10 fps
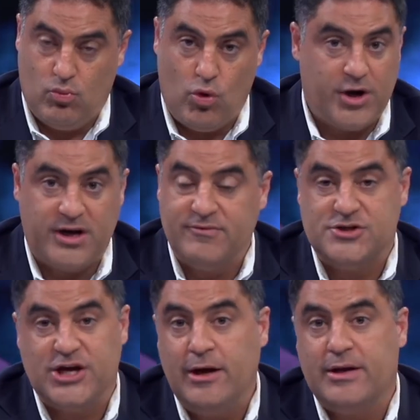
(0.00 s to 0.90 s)
want to give to
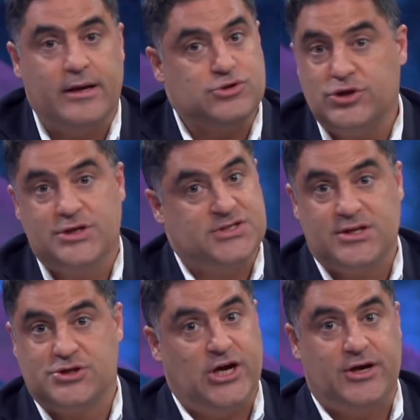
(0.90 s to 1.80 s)
charity, I'm sure there's
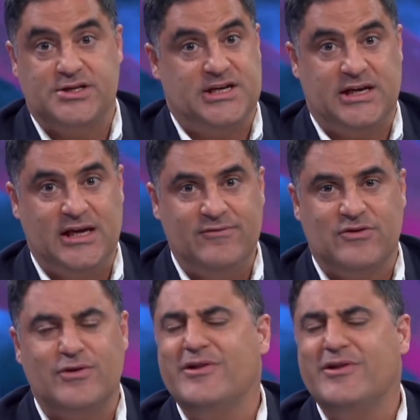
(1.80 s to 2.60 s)
other charities they can give to.